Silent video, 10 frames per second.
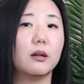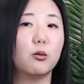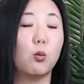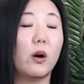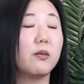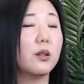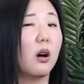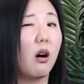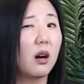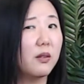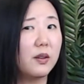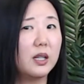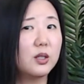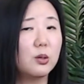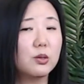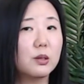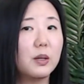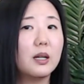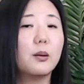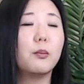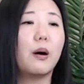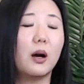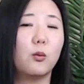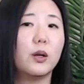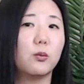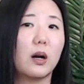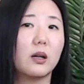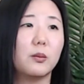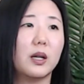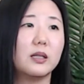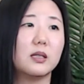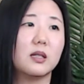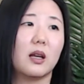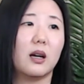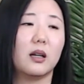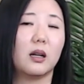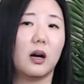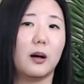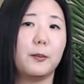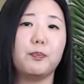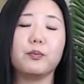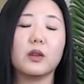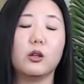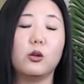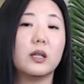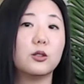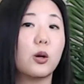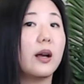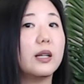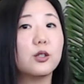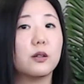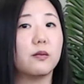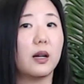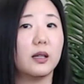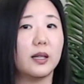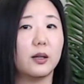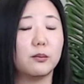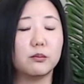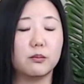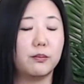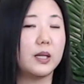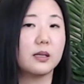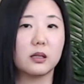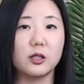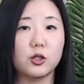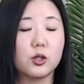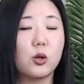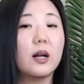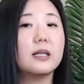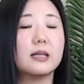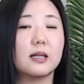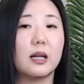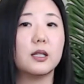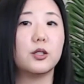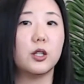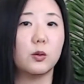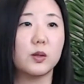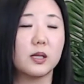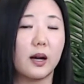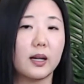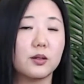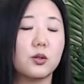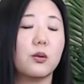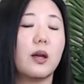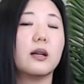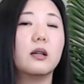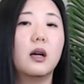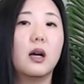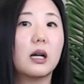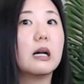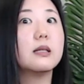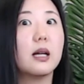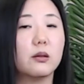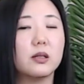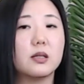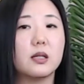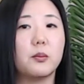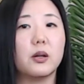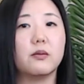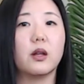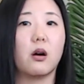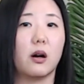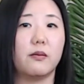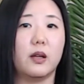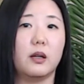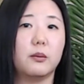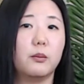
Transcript: wait for the RFE to submit it, but we recommend that you can try interfiling it, basically just trying to send it to USCIS, so that cuts out the step of the RFE.